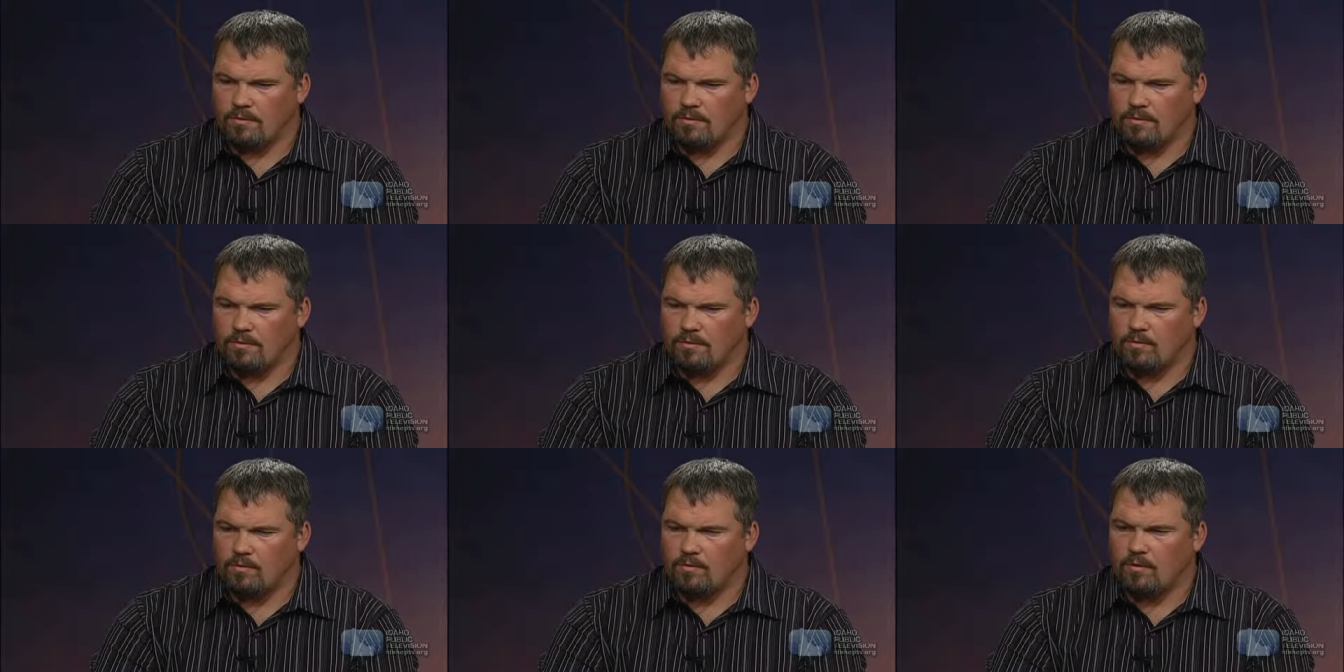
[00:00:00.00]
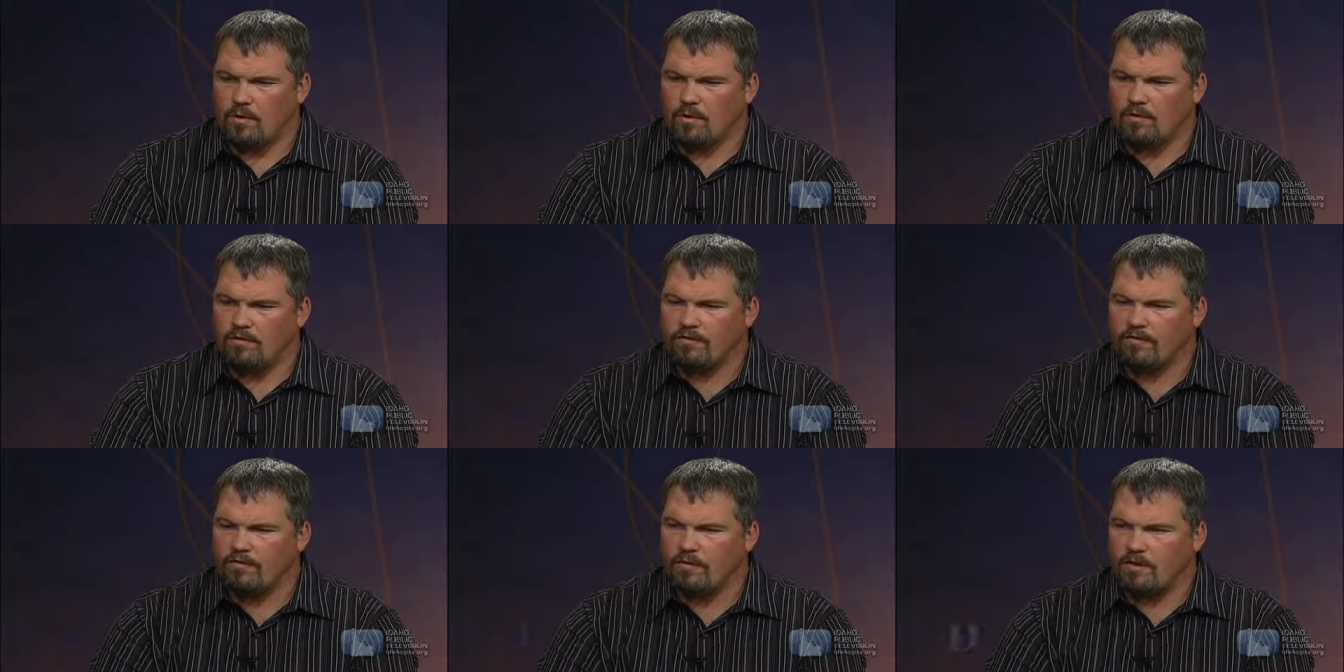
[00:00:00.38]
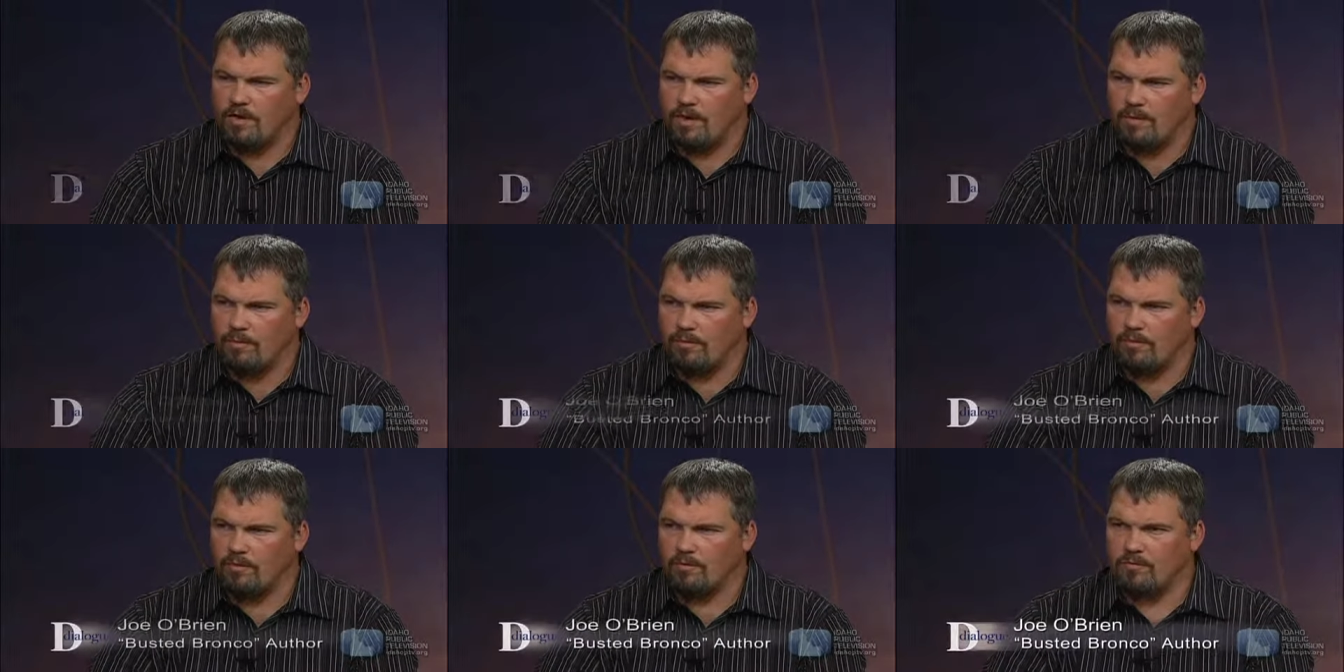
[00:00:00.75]
wrote it for a
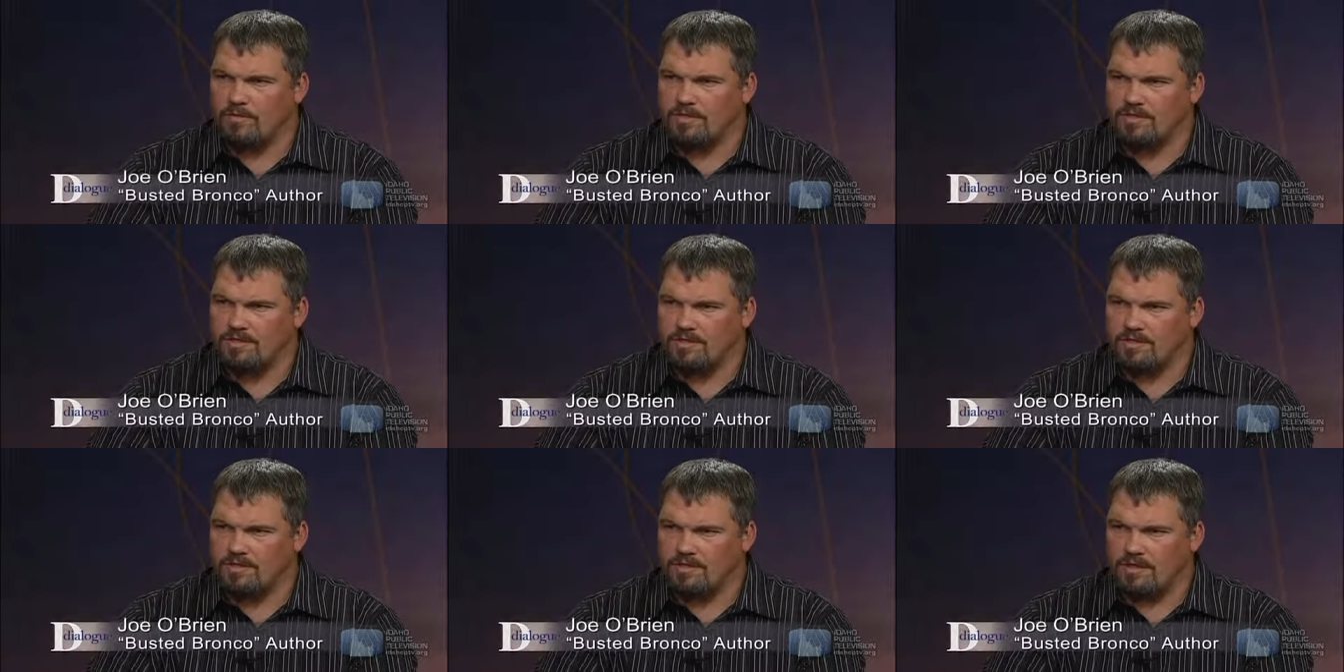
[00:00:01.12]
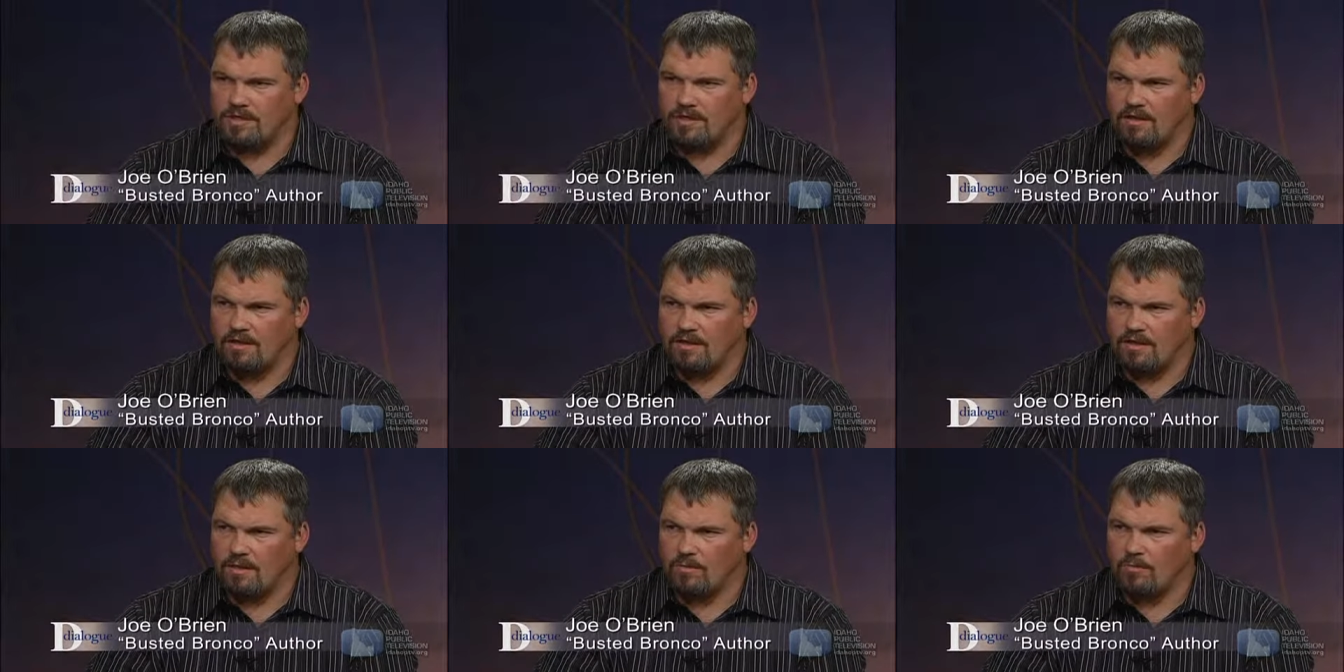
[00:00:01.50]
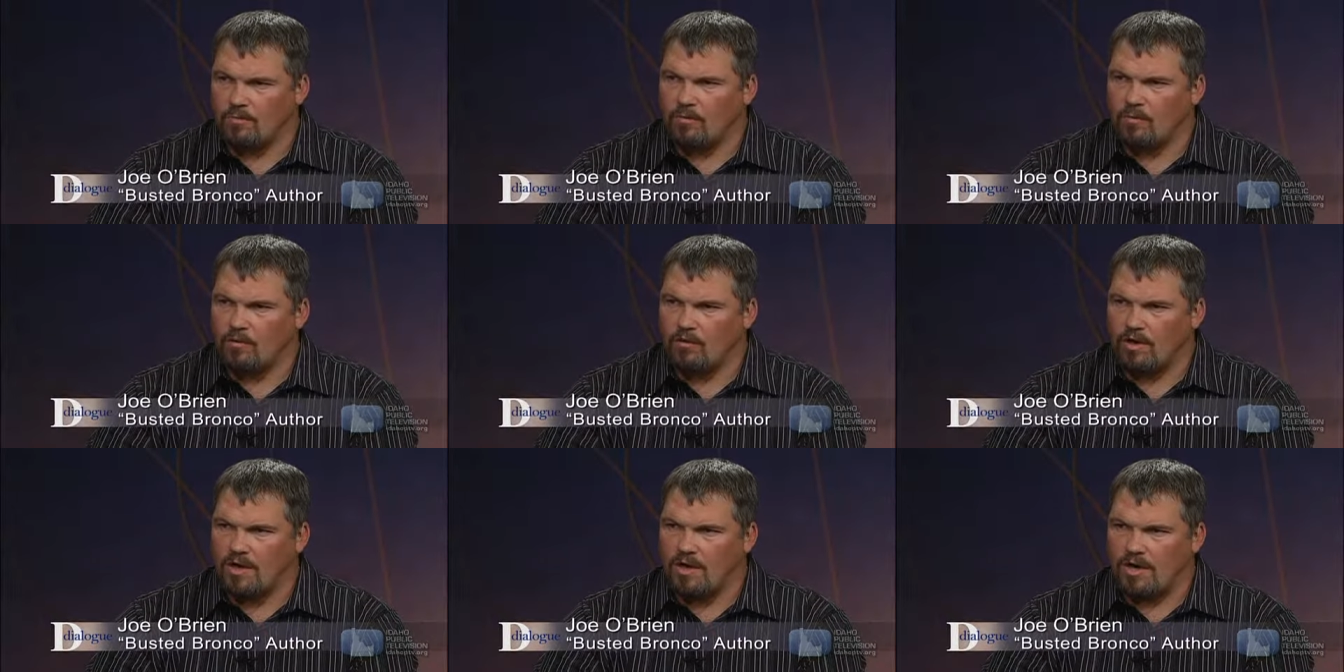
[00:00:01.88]
couple of reasons. I think number
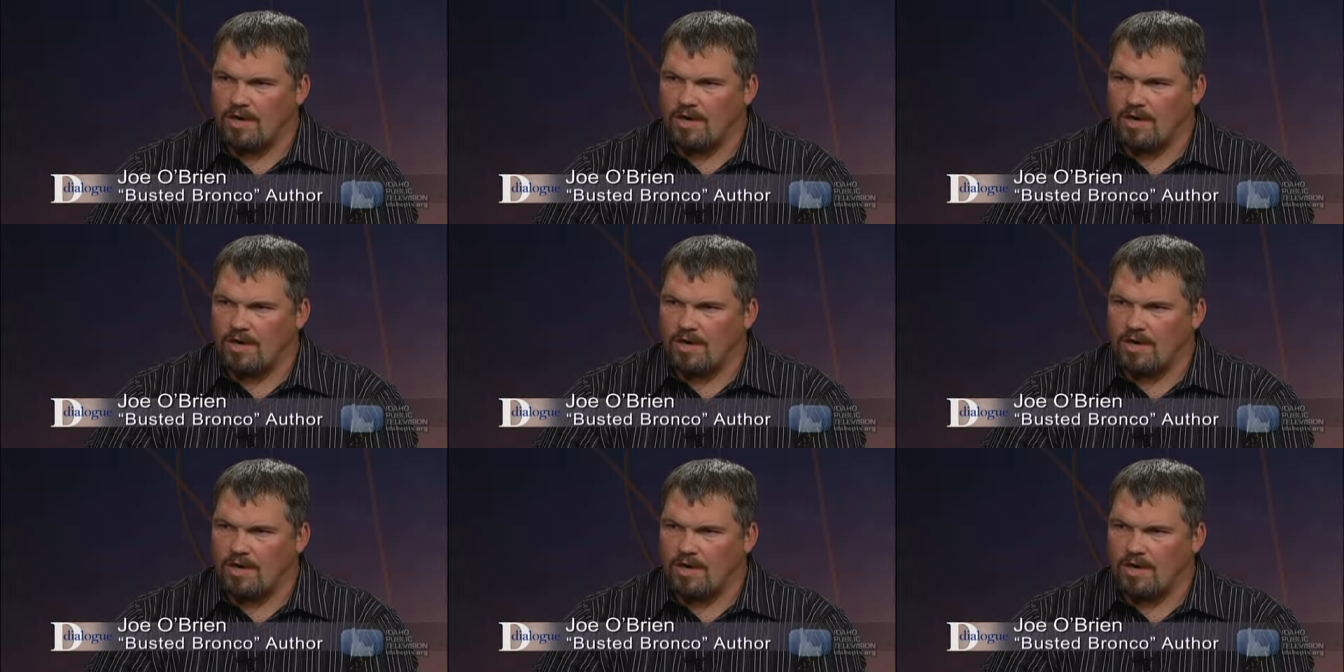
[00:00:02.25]
one,